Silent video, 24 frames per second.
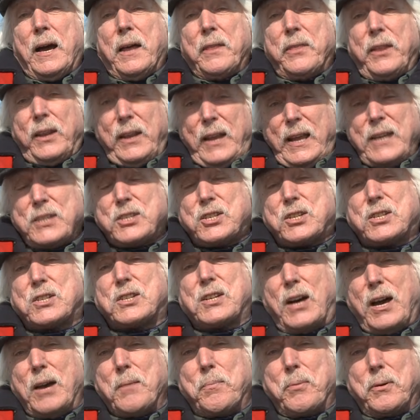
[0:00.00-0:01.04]
The last
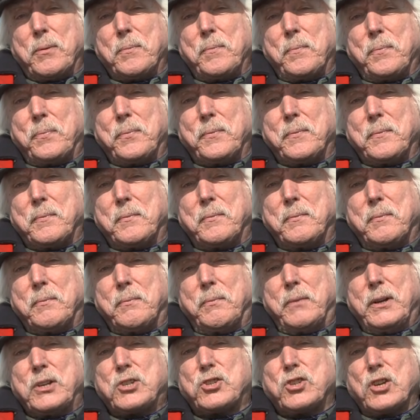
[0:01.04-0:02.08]
type,
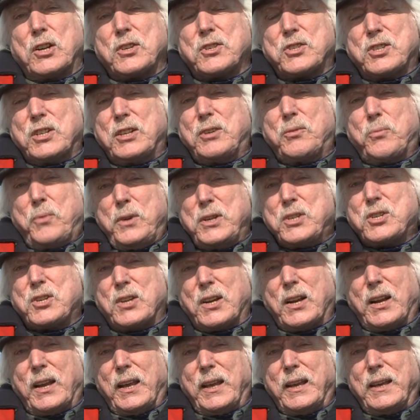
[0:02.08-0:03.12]
which until
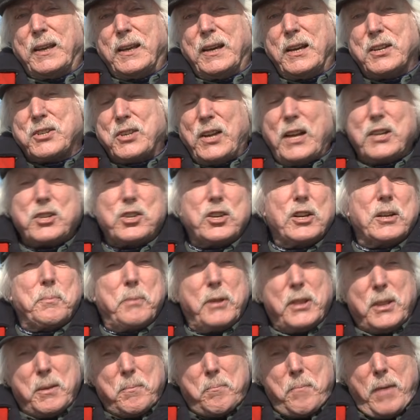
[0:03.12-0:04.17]
recently has actually
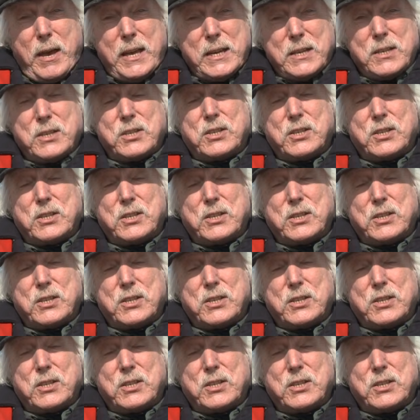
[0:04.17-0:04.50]
been the main